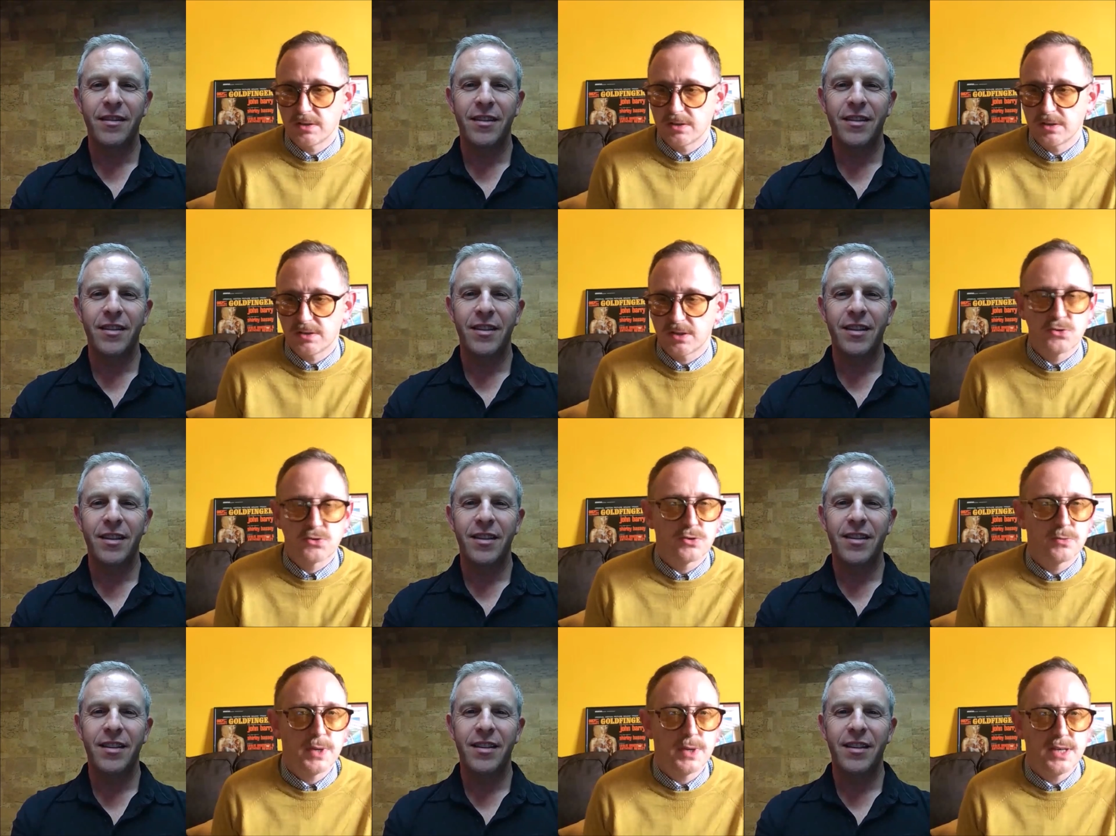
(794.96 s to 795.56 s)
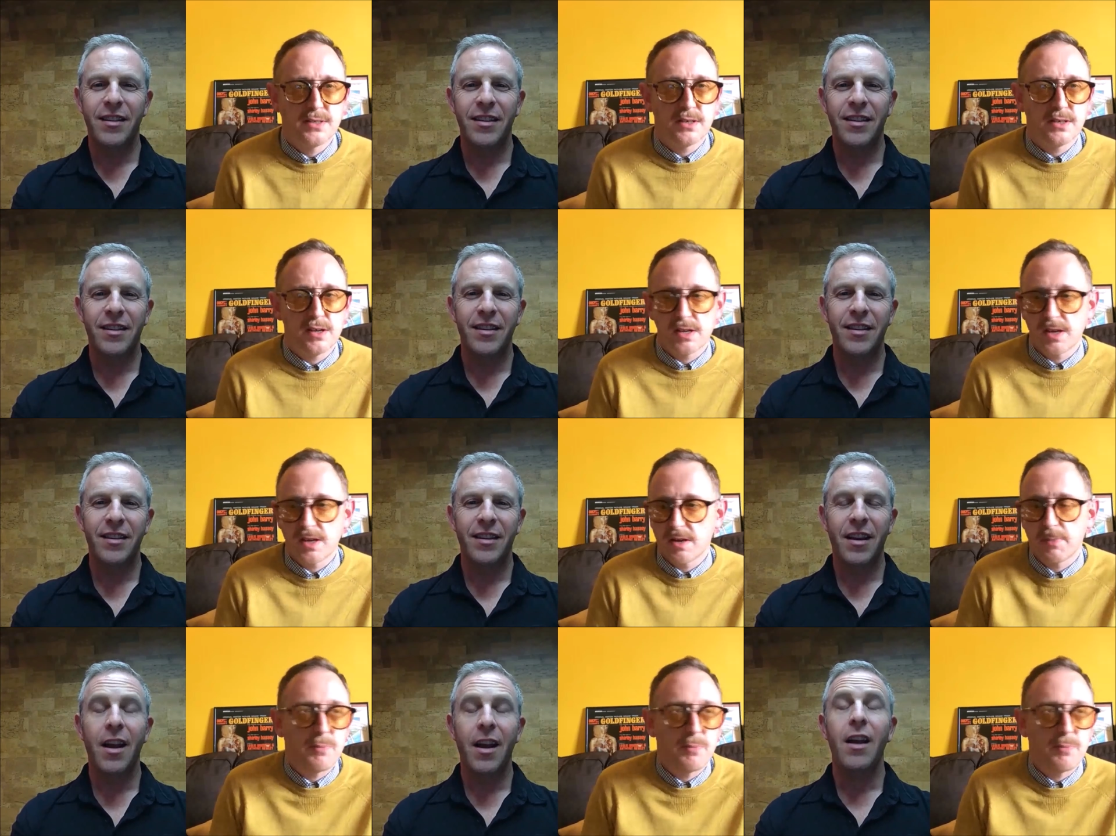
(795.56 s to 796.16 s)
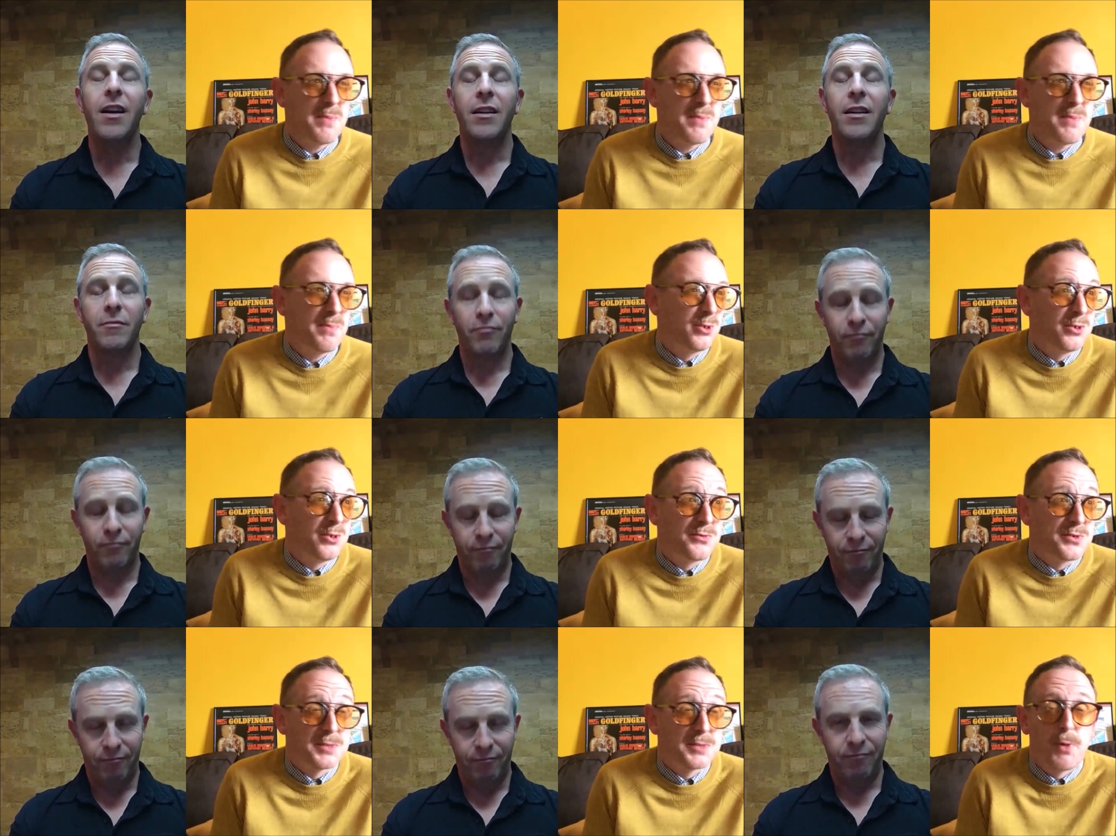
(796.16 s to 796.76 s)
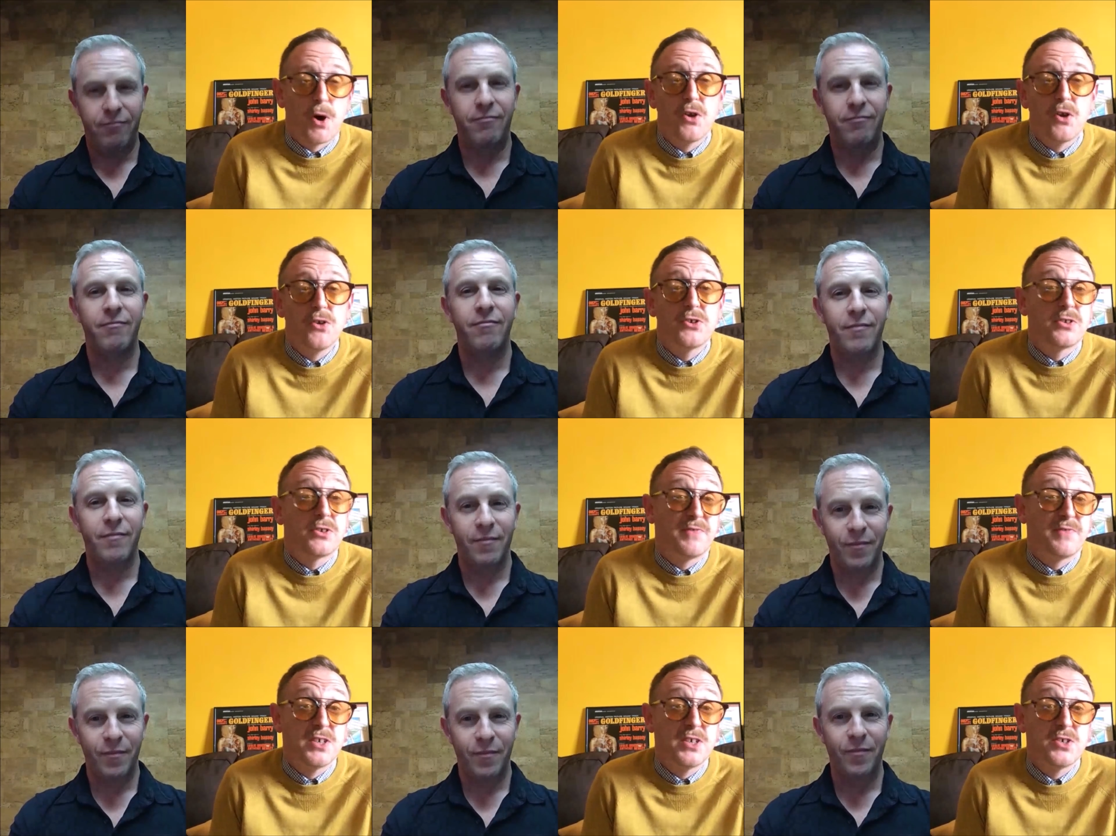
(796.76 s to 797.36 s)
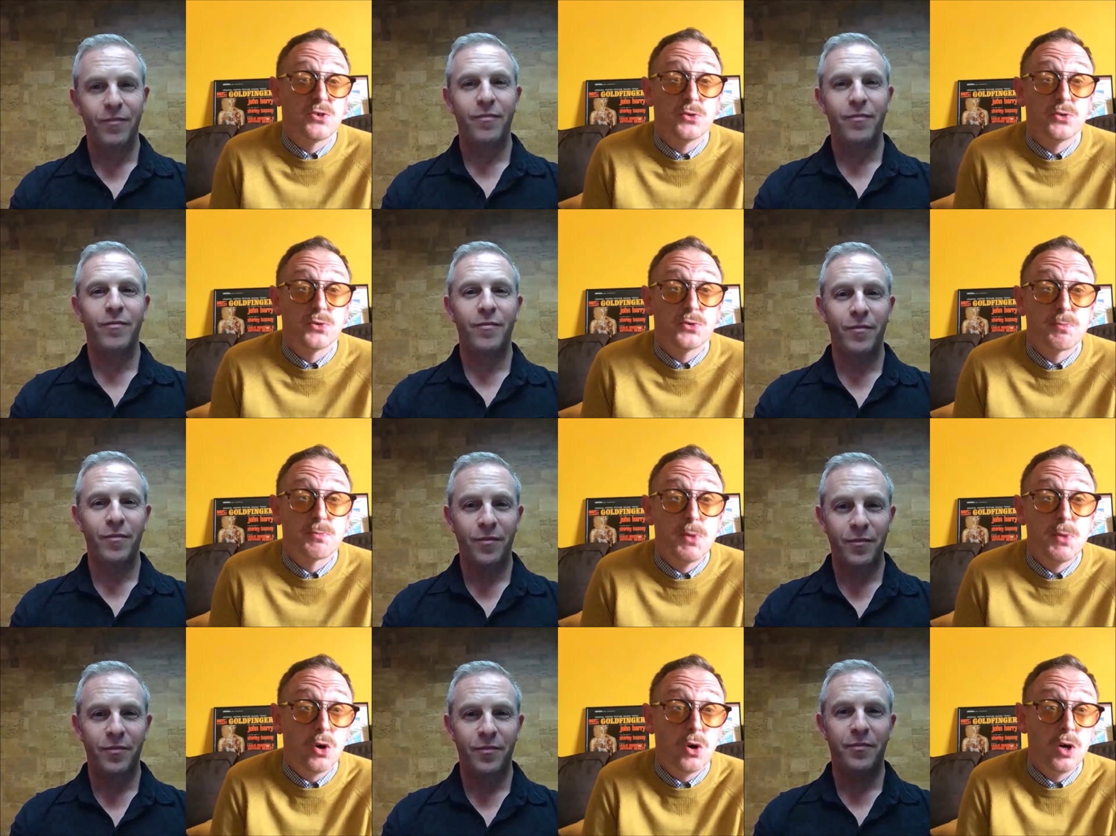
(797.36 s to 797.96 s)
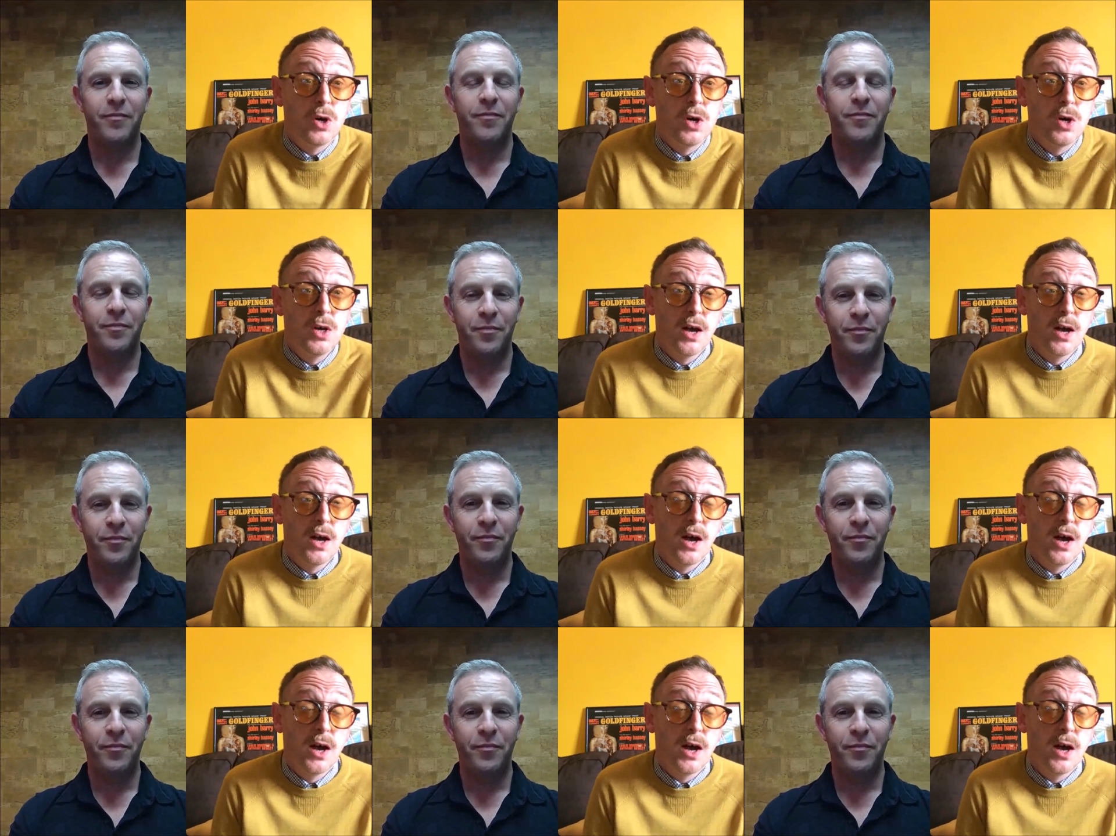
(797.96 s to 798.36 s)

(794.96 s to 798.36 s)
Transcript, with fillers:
Speaker 1: you know social media, and, people do respond to visuals more.